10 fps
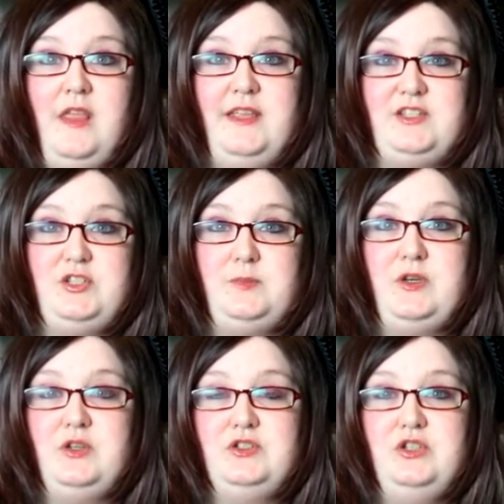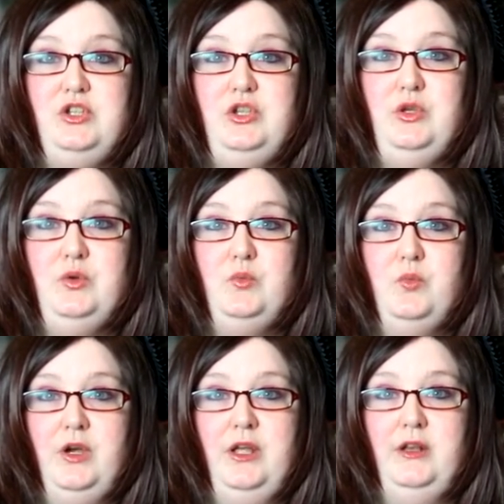that's just because you
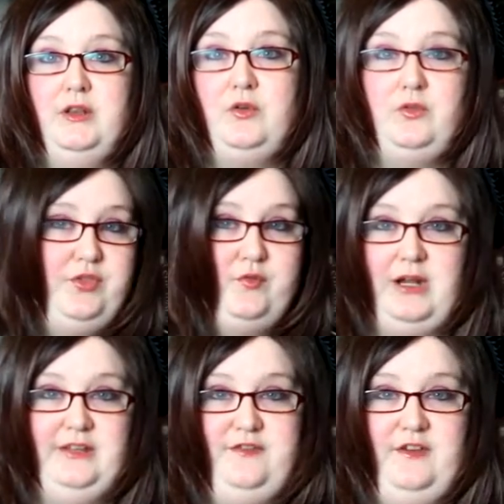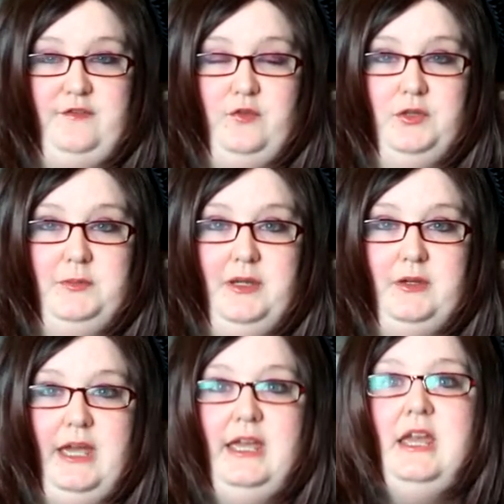weren't the right fit for them,
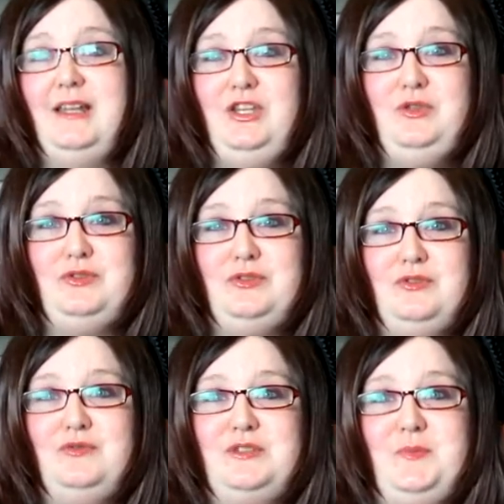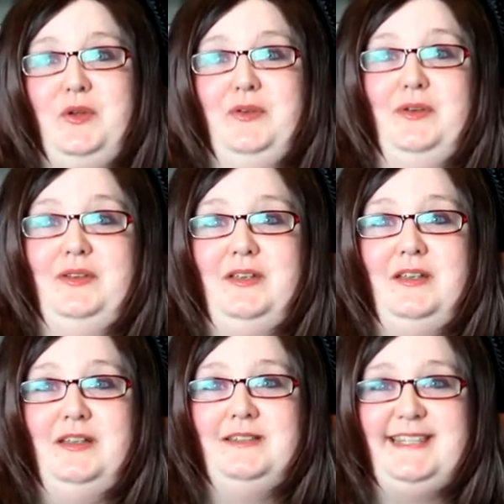okay? You shouldn't respond
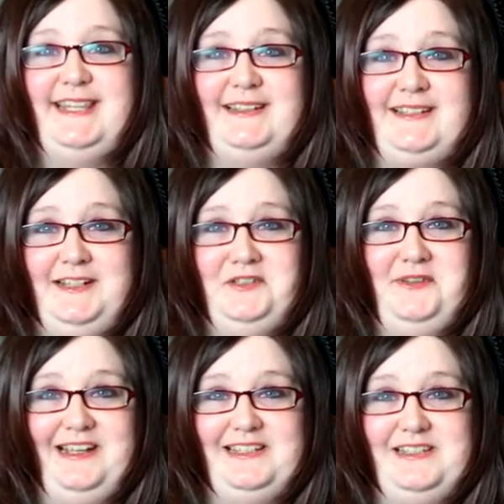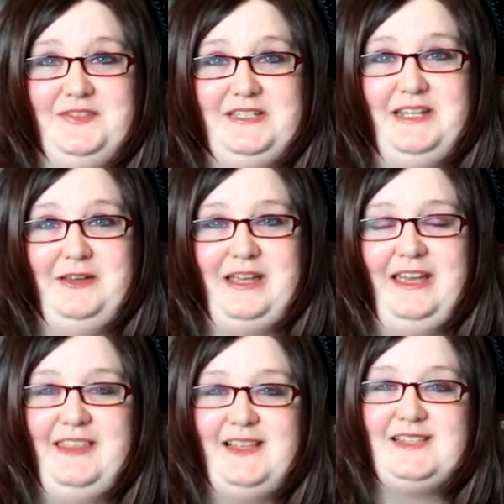to that kind of negativity,
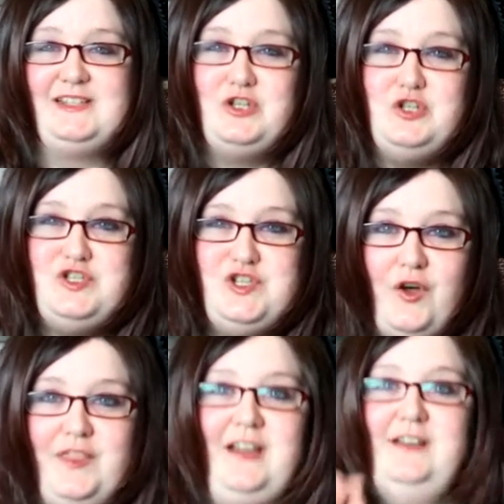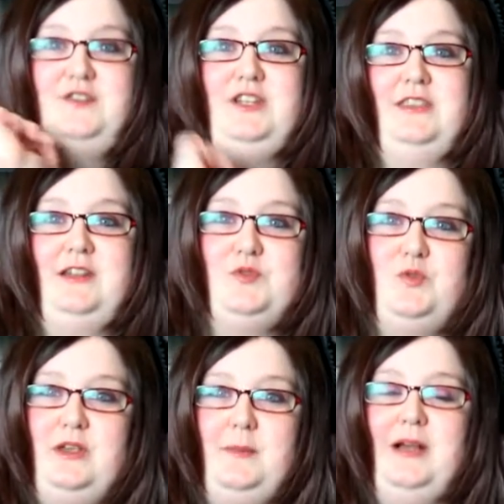okay? That's not the kind of shit that I'm
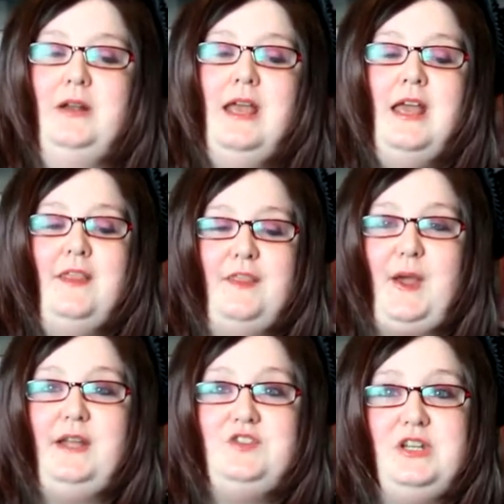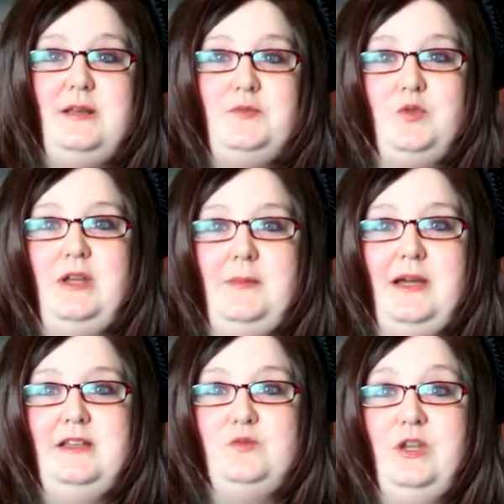talking about. The kind of shit I'm talking
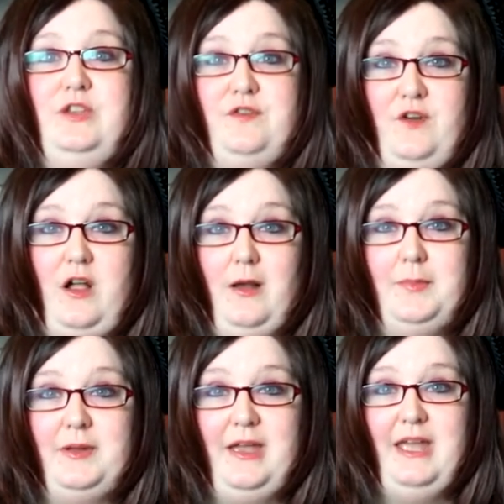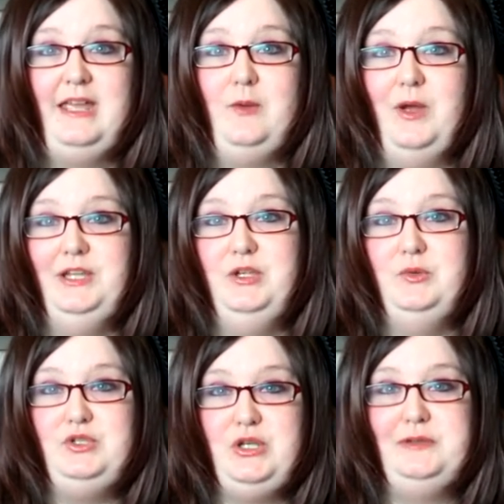about is when you fuck up, okay? When you
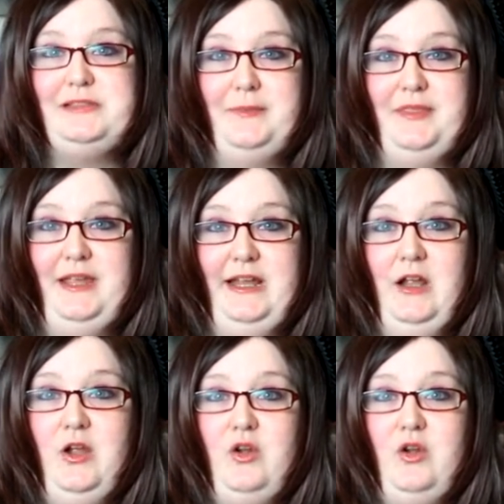do something